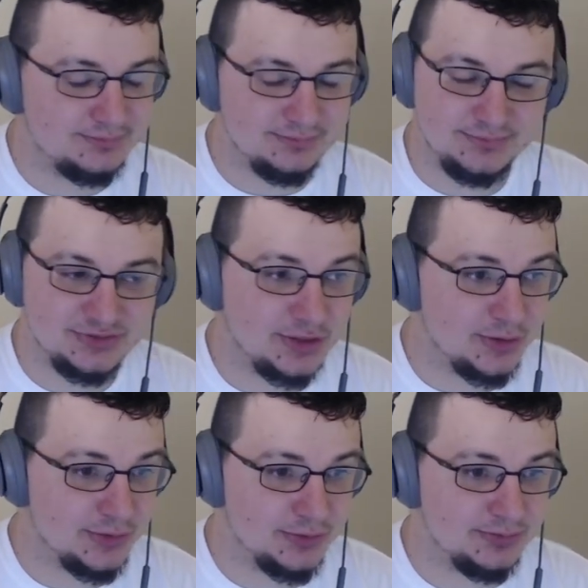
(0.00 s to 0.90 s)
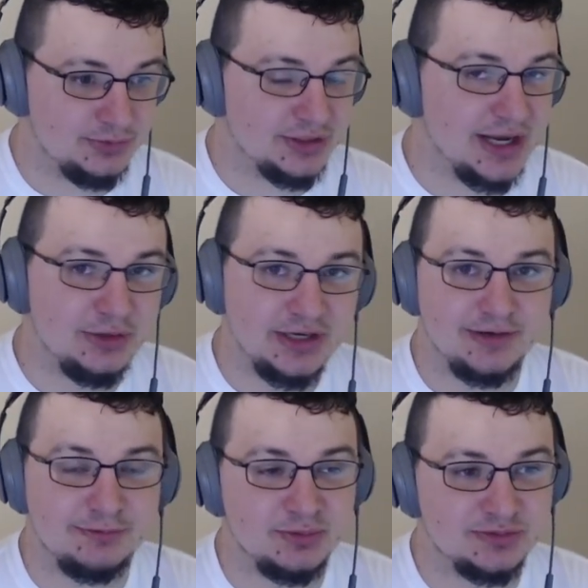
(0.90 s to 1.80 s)
So you got to look at it
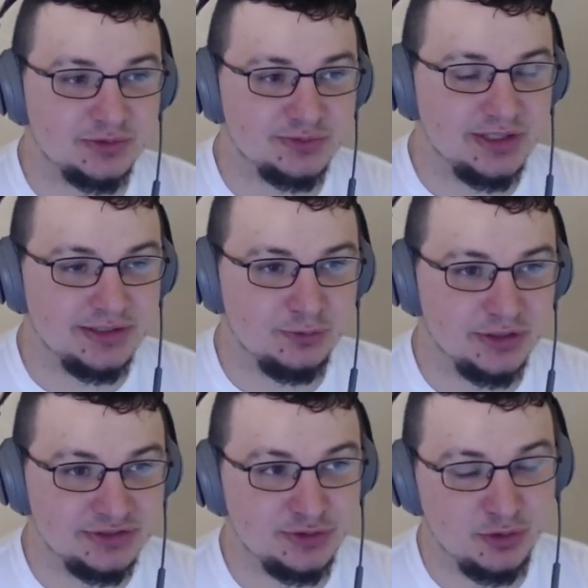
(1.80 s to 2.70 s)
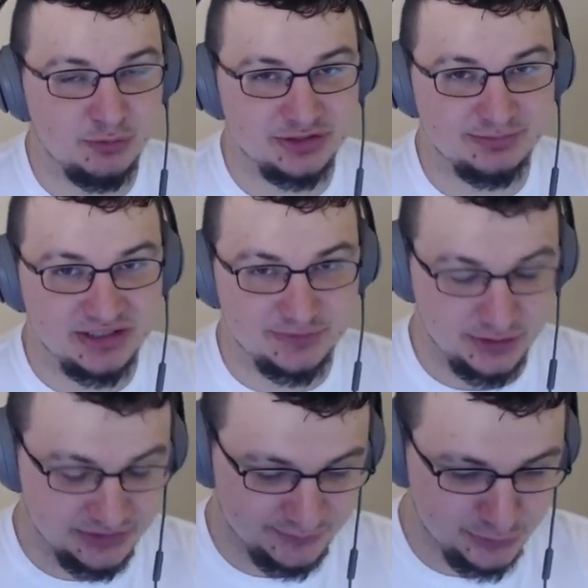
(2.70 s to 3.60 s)
from his perspective, what he's doing, what's best for
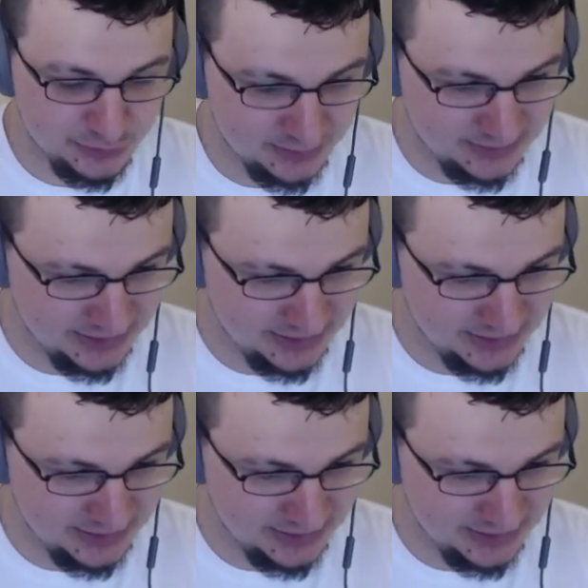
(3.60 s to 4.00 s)
his future.